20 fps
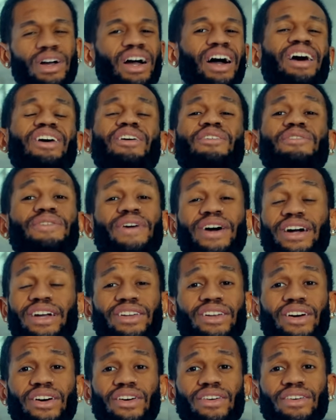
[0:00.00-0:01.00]
I don't
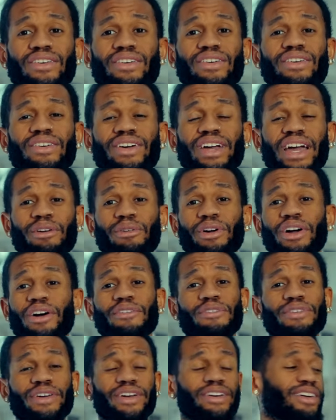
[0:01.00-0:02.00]
fucking know. Okay, we're
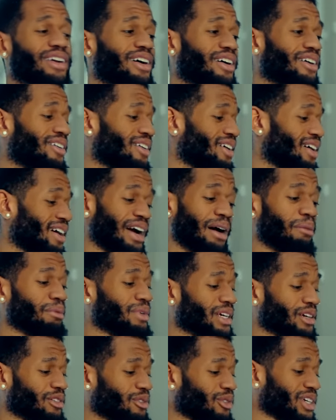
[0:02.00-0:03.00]
gonna figure it out. I'm
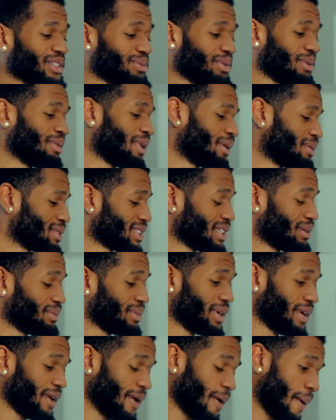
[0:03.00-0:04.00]
looking at the recipe mama sent
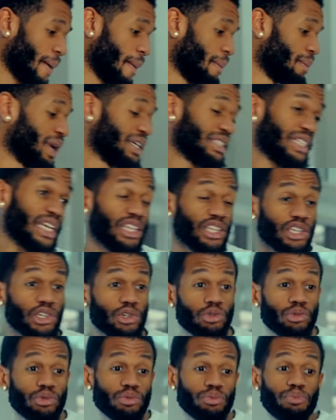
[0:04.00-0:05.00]
me, but it's either
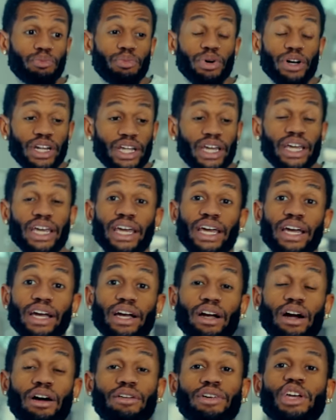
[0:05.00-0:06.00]
you put it
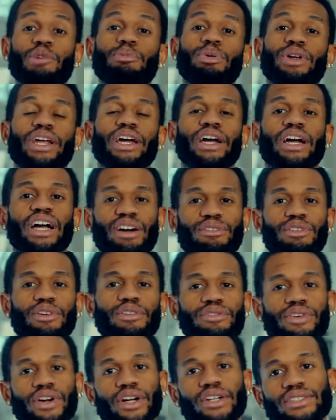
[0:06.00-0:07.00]
in cover, you put it in
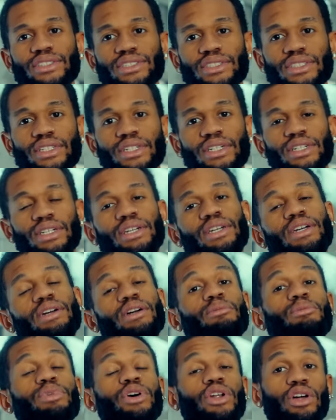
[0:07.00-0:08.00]
covered first,
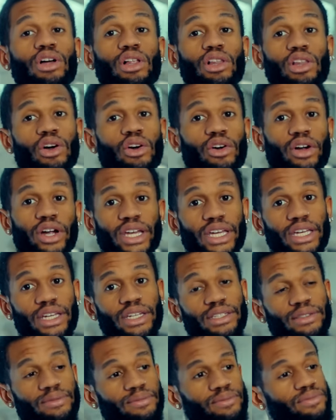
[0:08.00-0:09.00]
put on a lower
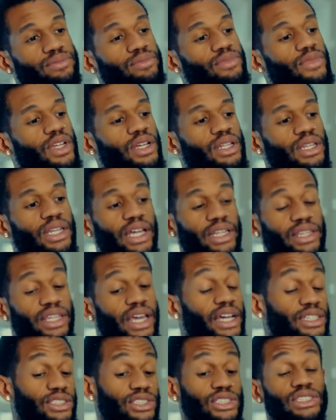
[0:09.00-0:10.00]
heat, let
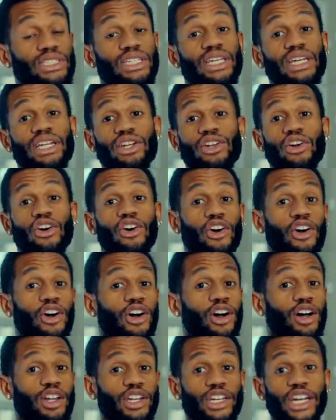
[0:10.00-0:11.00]
that just get it
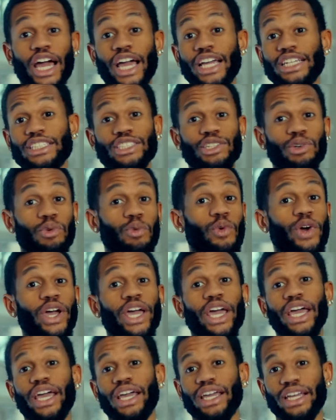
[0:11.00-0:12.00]
all nice and
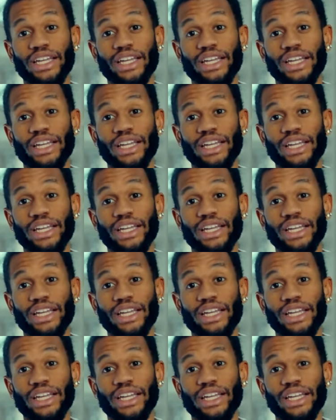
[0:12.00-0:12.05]
wet.